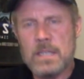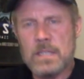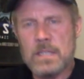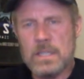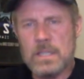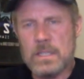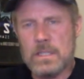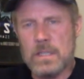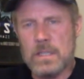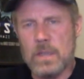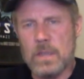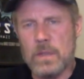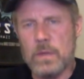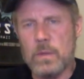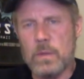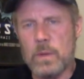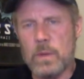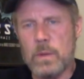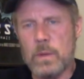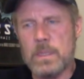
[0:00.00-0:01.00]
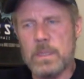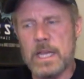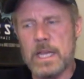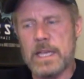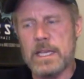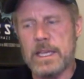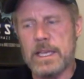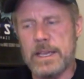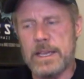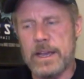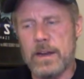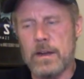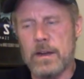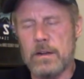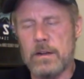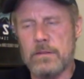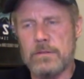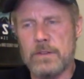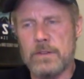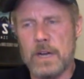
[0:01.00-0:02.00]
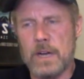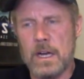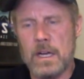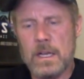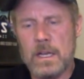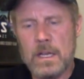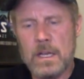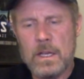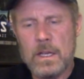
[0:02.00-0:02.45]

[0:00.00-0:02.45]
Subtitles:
just know that we were taken care of.